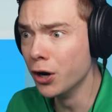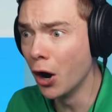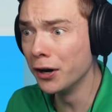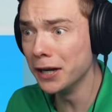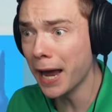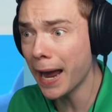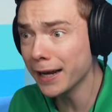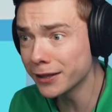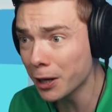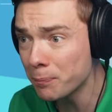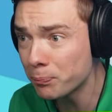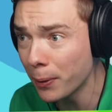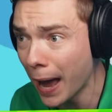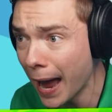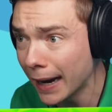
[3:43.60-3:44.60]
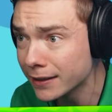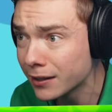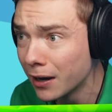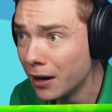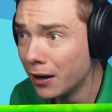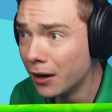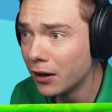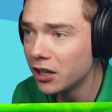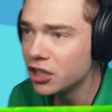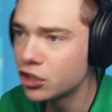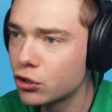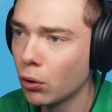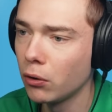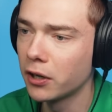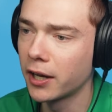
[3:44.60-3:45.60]
no, he ate the bait. He's
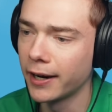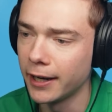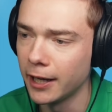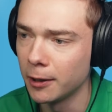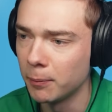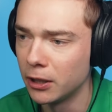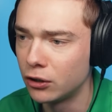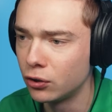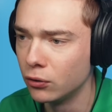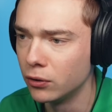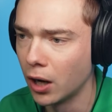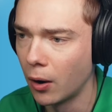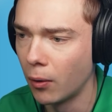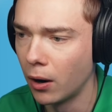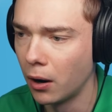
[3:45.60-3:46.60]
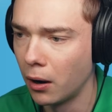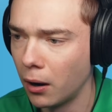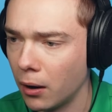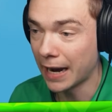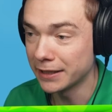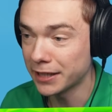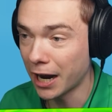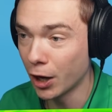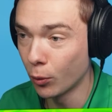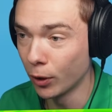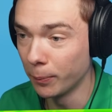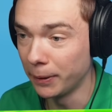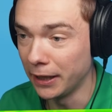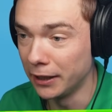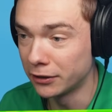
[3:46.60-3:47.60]
totally gonna eat me too now, huh? Guys, I don't
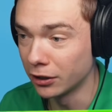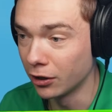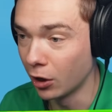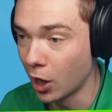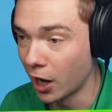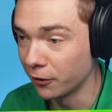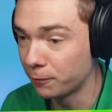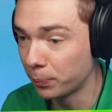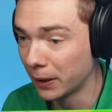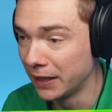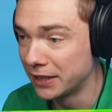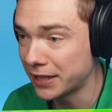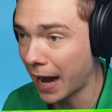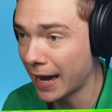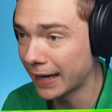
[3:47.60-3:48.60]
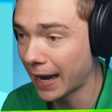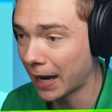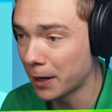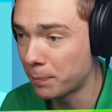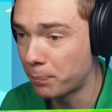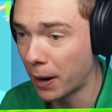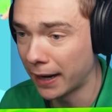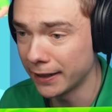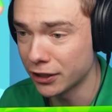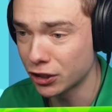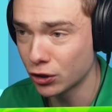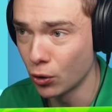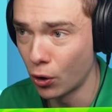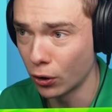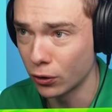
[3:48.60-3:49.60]
wanna be eaten alive. Please, I gotta buy the
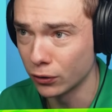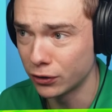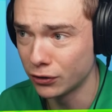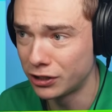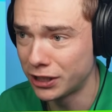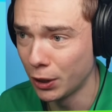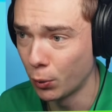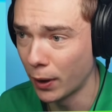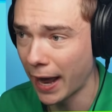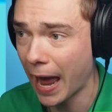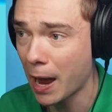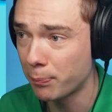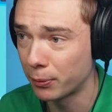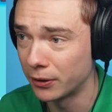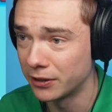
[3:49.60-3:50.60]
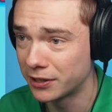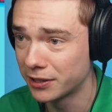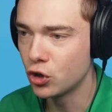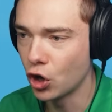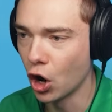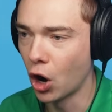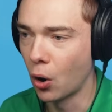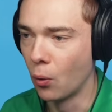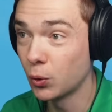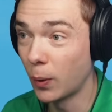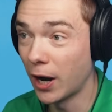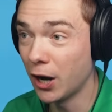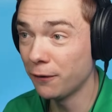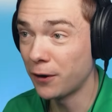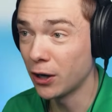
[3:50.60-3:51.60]
snorkel to see what happens. Go.
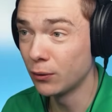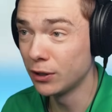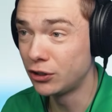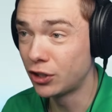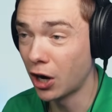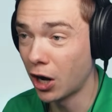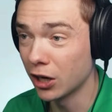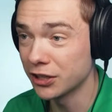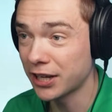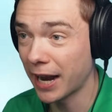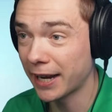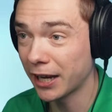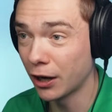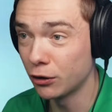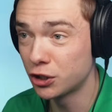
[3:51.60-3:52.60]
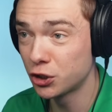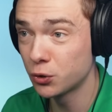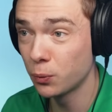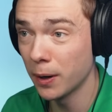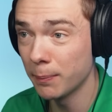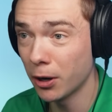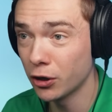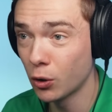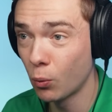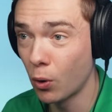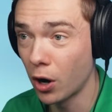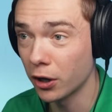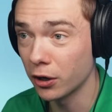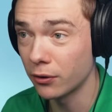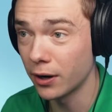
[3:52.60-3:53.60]
$1,200. I can now swim
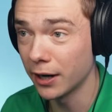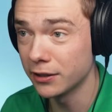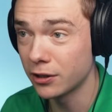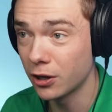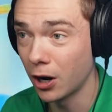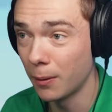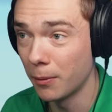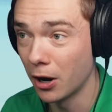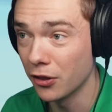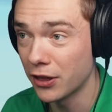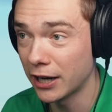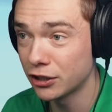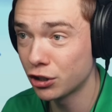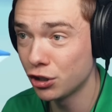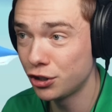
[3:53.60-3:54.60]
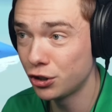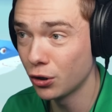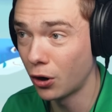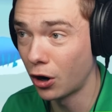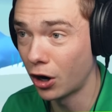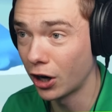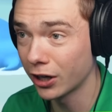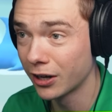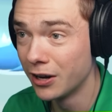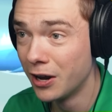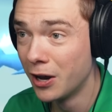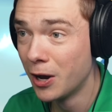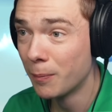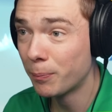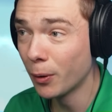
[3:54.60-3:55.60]
underwater, right? Come on, there's the shark.
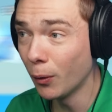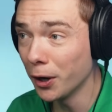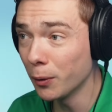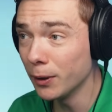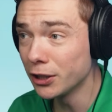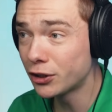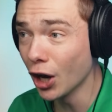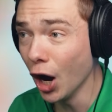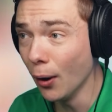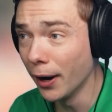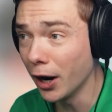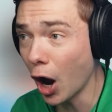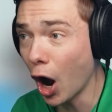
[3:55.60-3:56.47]
But what are we doing?